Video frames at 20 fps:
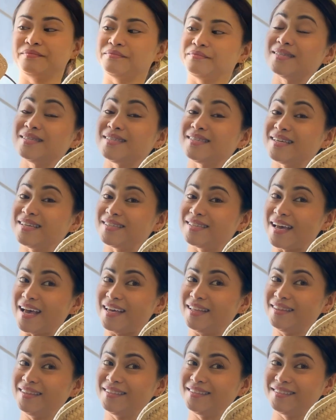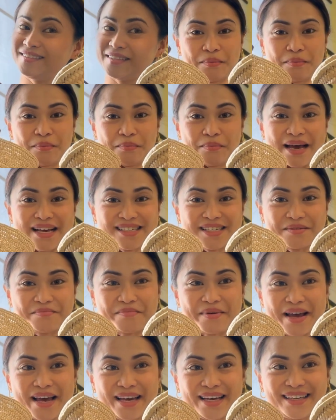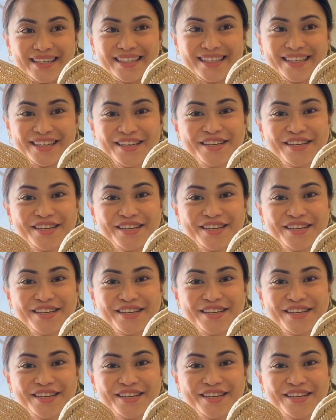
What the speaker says: Sézane basket bag.